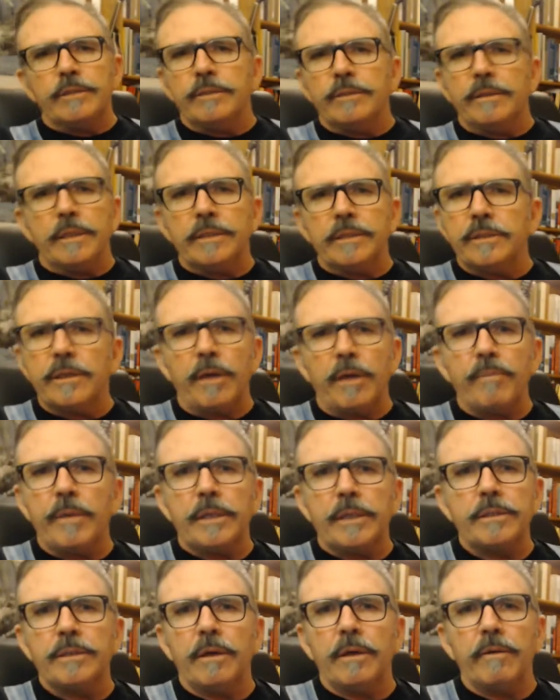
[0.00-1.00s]
so
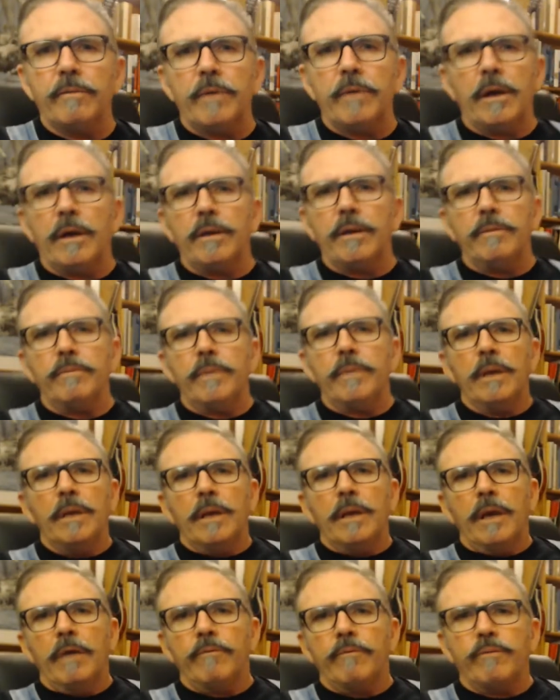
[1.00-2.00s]
much I
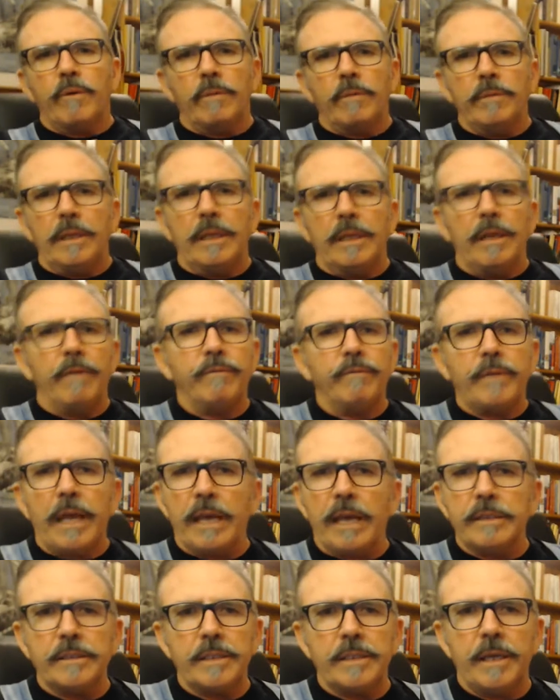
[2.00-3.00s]
have probably left
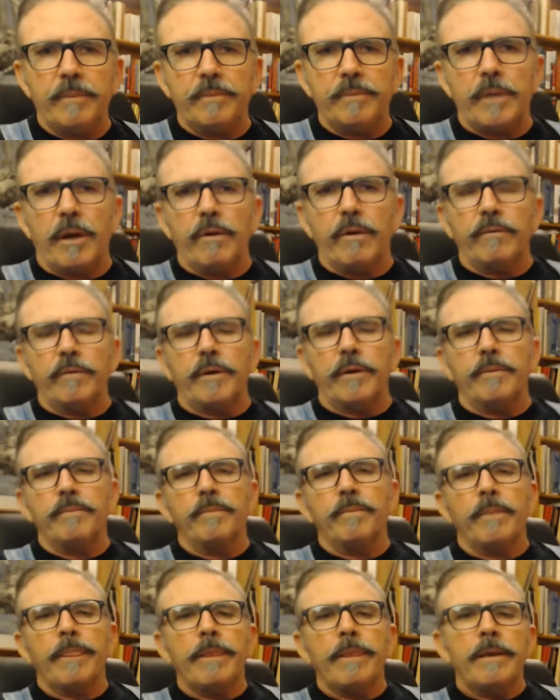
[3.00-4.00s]
out, skipped over.
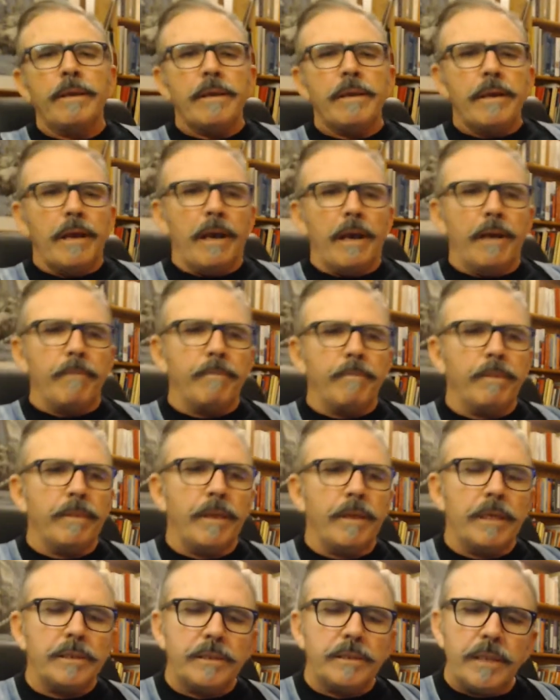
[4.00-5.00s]

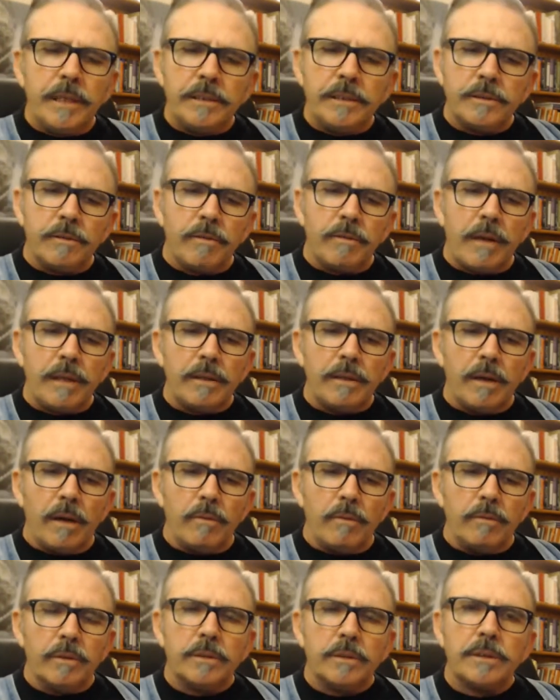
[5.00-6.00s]
There's things around that I
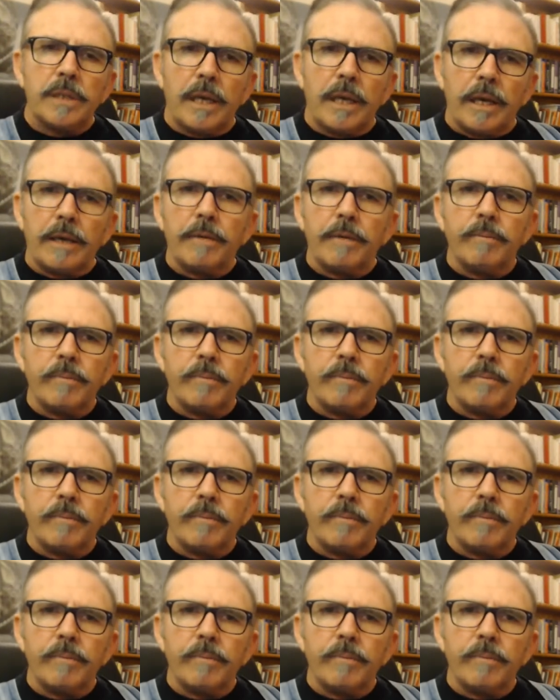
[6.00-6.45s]
will say.